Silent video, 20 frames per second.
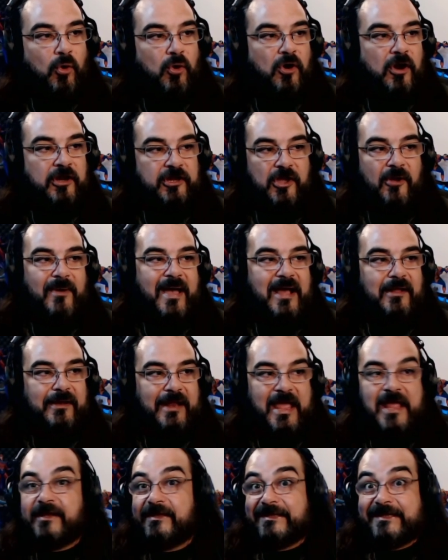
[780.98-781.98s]
or go
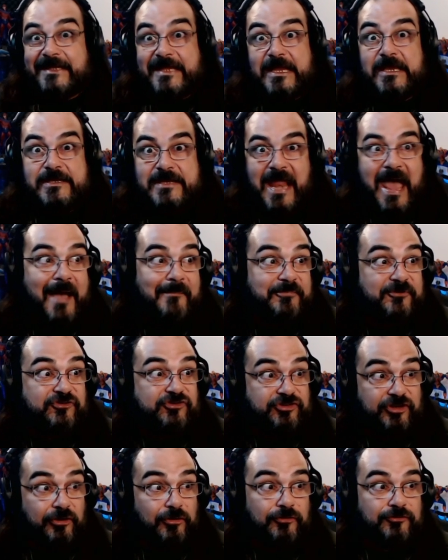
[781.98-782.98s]
out and kidnap
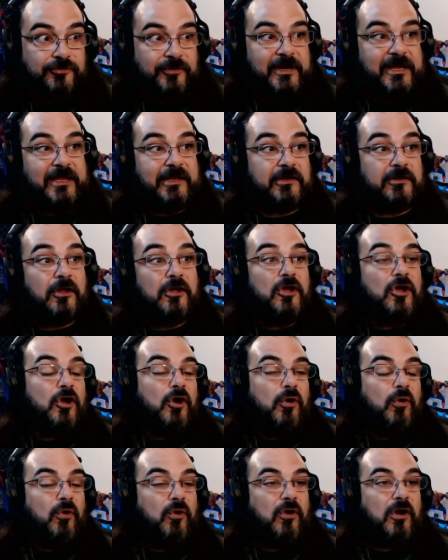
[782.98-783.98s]
children
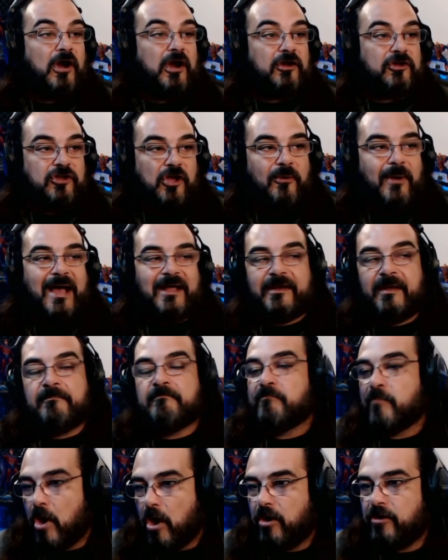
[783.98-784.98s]
or go out
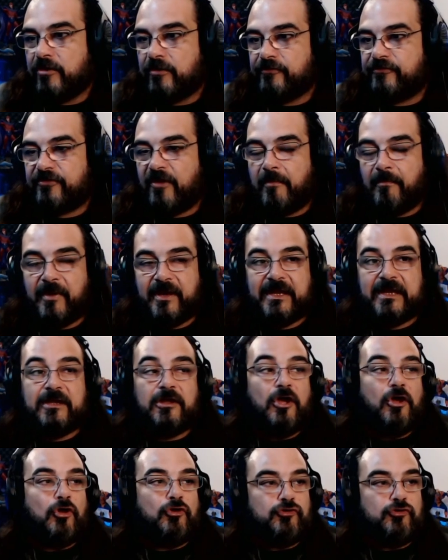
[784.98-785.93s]
and murder somebody.